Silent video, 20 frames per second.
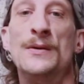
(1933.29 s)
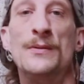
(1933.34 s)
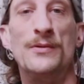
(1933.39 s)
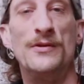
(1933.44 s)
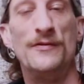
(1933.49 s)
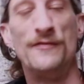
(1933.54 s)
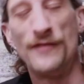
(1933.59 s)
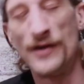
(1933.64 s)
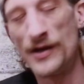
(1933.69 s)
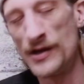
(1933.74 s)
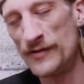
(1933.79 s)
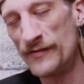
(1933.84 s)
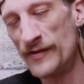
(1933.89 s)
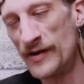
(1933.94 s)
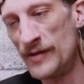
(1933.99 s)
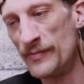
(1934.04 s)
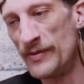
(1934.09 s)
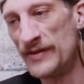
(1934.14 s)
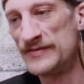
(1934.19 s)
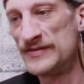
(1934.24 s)
with the very,
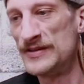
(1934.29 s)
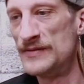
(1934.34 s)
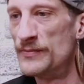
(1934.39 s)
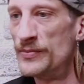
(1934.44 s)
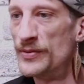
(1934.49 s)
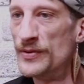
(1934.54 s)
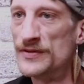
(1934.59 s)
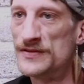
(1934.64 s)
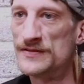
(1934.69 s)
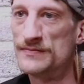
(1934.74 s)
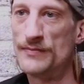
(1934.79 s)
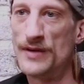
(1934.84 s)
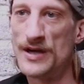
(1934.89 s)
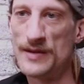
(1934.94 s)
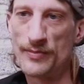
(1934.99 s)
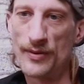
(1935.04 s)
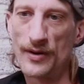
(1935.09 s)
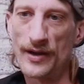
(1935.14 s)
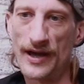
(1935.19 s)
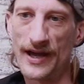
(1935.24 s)
very best inputs
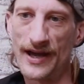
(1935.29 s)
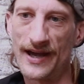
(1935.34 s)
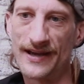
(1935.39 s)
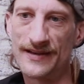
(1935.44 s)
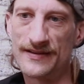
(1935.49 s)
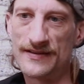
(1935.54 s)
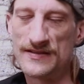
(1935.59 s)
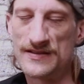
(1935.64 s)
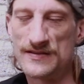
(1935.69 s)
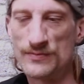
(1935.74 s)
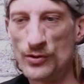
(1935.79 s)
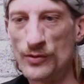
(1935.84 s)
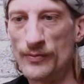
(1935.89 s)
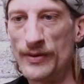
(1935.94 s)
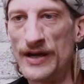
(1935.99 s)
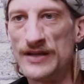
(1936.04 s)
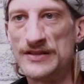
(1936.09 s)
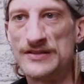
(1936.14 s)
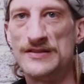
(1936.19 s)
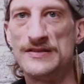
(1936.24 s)
made by hand in small
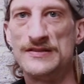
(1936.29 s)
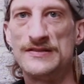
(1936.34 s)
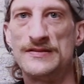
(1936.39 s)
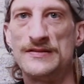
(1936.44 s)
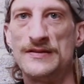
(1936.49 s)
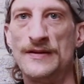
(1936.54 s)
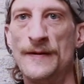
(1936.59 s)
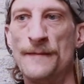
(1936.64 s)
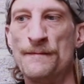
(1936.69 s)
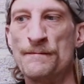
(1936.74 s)
batches